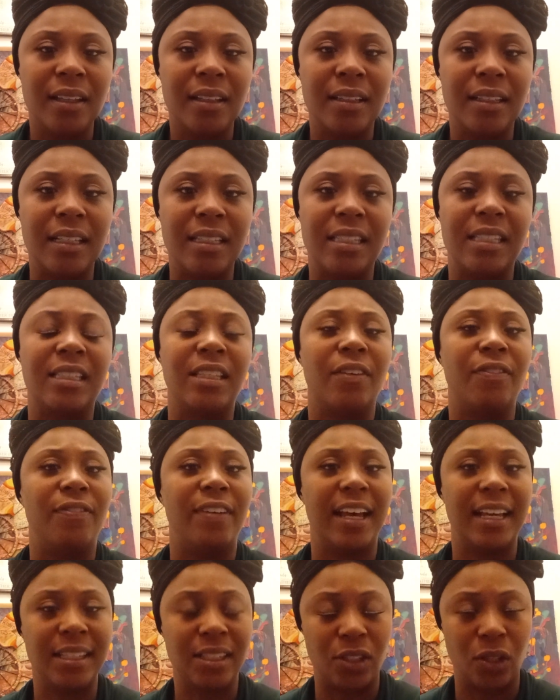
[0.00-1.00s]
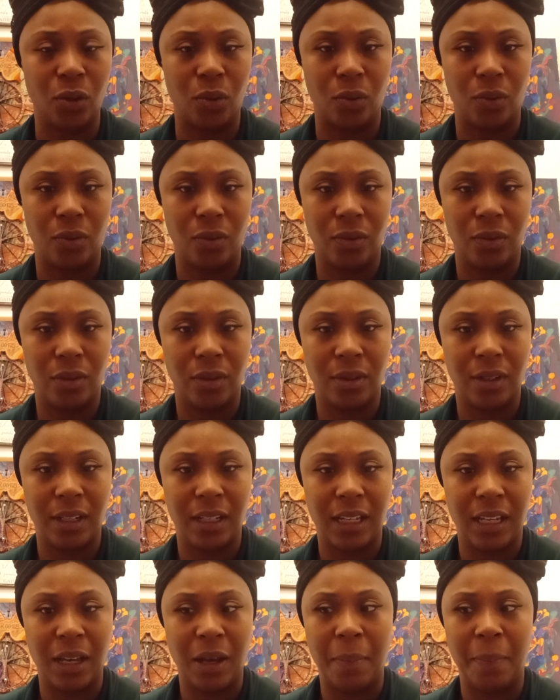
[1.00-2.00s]
This is a vessel.
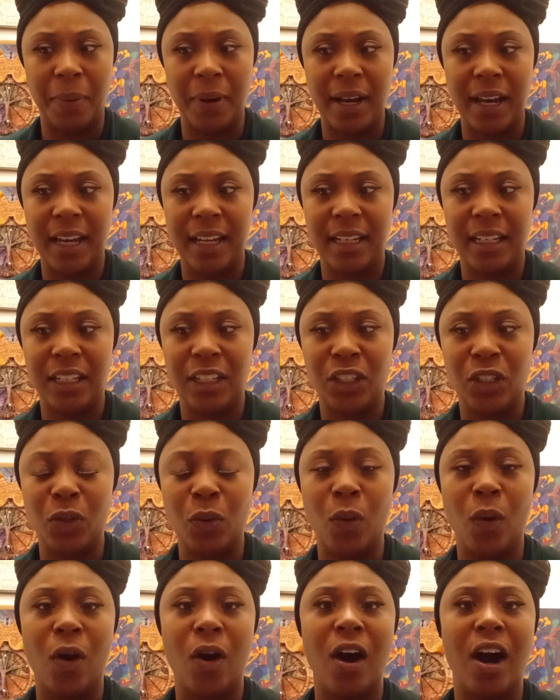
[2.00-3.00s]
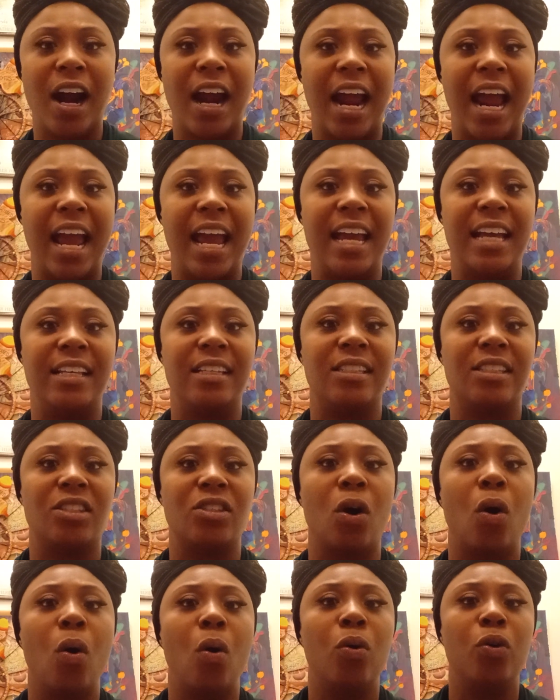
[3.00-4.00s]
But you are a
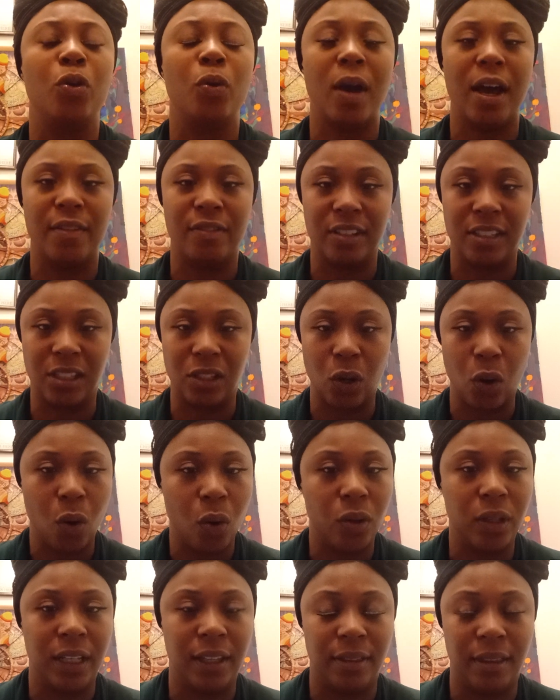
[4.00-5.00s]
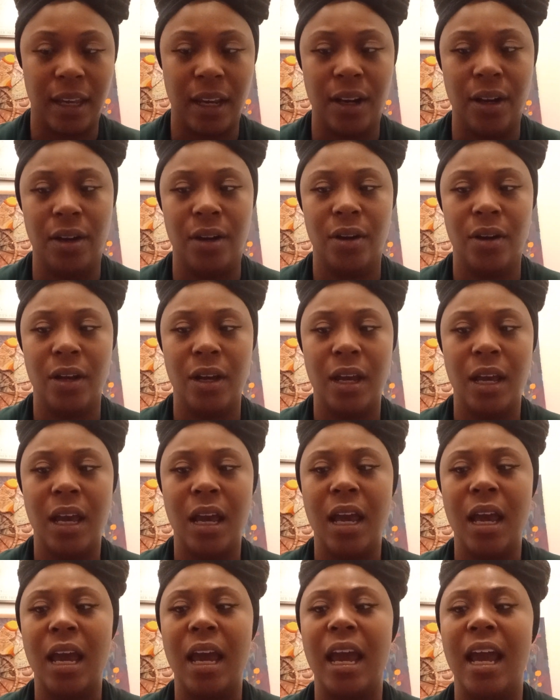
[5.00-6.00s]
soul. You have a soul in there.
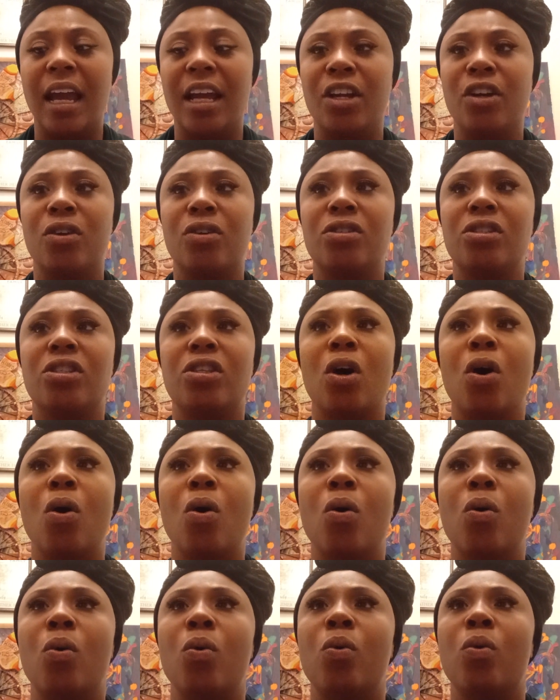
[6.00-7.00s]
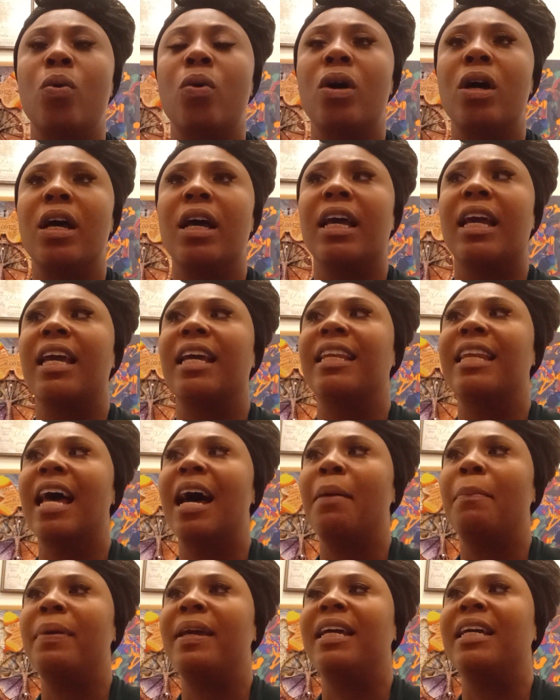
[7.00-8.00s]
And your soul
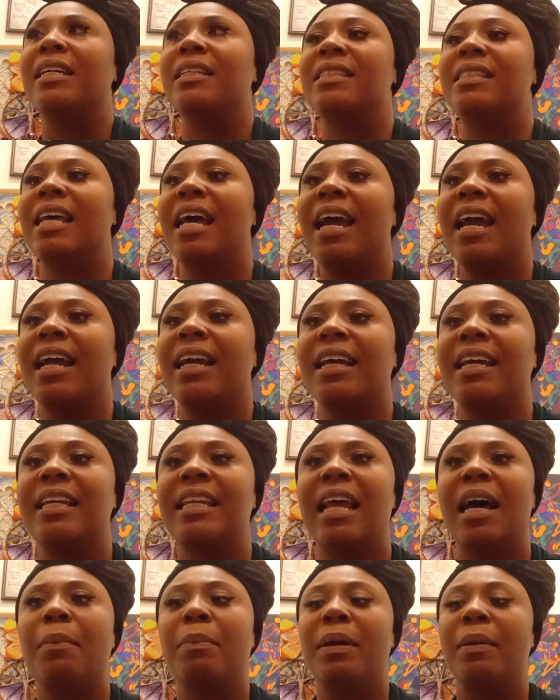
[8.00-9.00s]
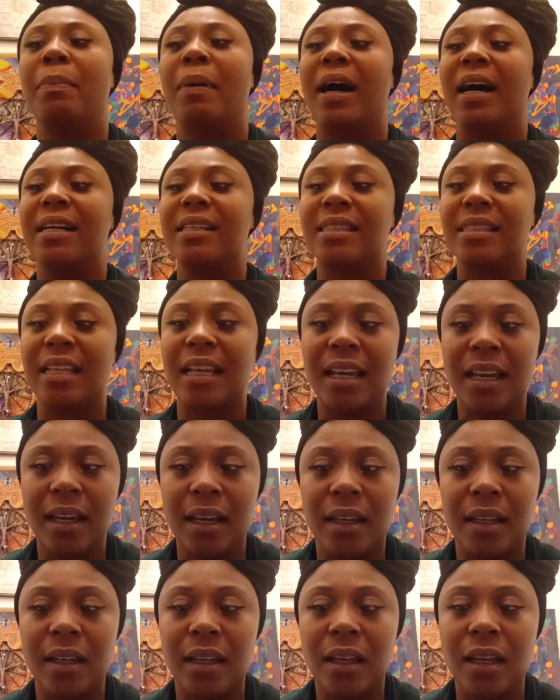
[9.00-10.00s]
cannot be contained, cannot be boxed
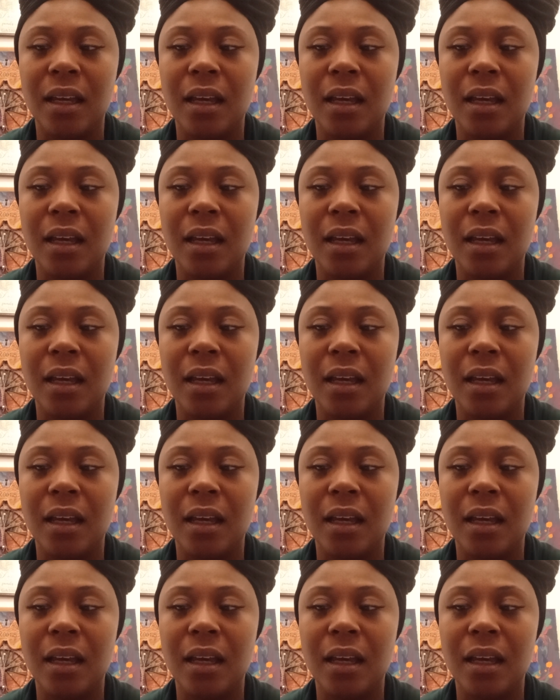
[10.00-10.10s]
in.